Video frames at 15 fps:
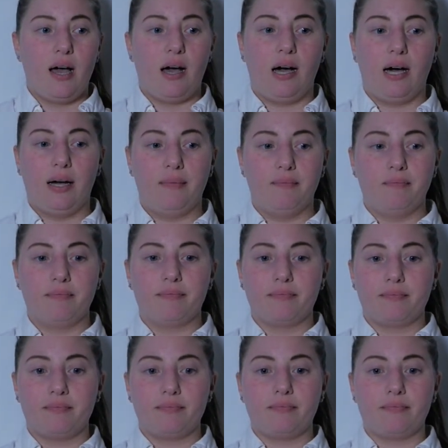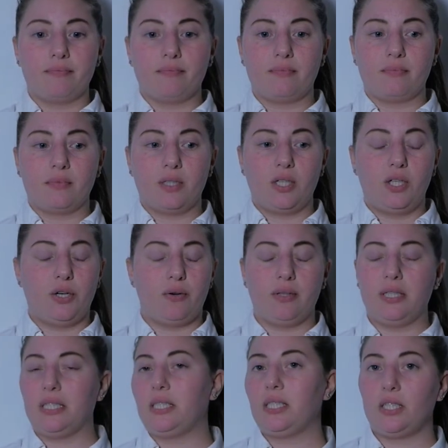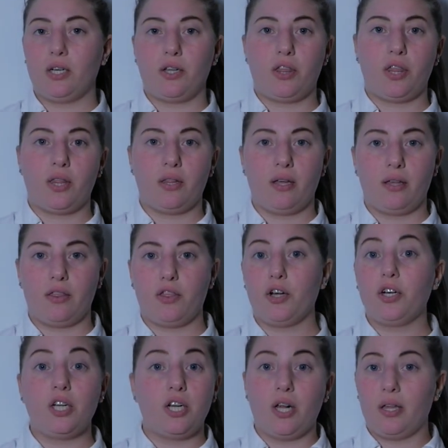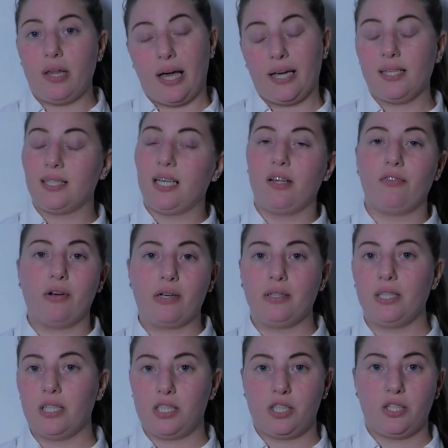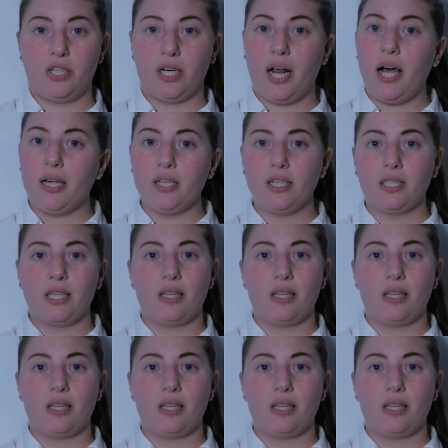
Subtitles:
you know, at least I can sell for at least $30.